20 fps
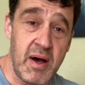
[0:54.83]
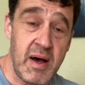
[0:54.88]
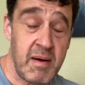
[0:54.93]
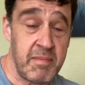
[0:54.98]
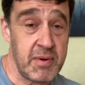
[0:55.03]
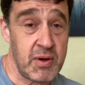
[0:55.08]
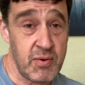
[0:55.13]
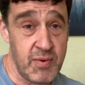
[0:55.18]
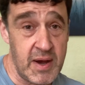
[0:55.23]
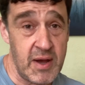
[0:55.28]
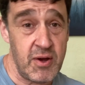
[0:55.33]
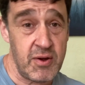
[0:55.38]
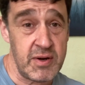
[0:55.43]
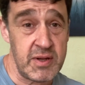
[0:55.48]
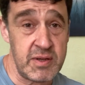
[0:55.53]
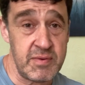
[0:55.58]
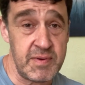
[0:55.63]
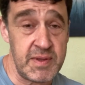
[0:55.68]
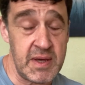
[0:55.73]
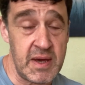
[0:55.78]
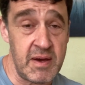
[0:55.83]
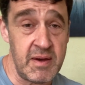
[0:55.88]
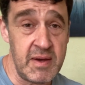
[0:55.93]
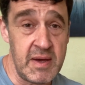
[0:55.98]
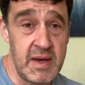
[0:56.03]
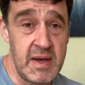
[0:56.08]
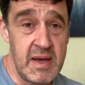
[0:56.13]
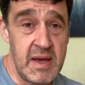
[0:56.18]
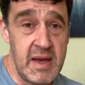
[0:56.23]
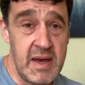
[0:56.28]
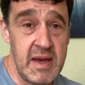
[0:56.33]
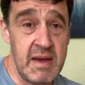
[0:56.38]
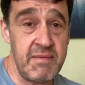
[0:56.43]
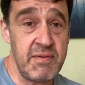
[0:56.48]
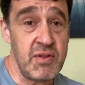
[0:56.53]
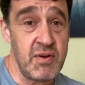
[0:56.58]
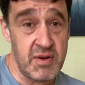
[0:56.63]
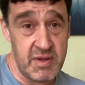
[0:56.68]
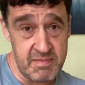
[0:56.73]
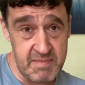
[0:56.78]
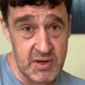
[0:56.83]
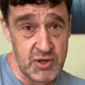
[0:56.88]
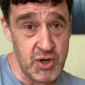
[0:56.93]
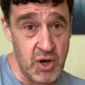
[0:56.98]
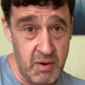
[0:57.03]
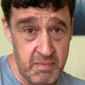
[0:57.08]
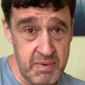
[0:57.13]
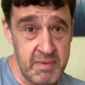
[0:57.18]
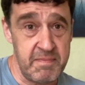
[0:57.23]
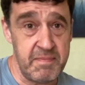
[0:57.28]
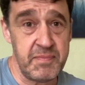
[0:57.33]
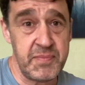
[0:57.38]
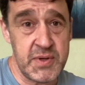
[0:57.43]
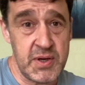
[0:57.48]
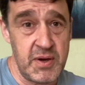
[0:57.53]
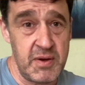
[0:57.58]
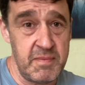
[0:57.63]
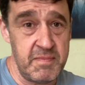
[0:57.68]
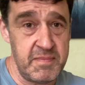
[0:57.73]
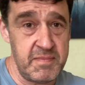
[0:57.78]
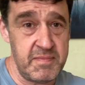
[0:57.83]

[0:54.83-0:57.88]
I'll be quite honest with you, even though it's my job to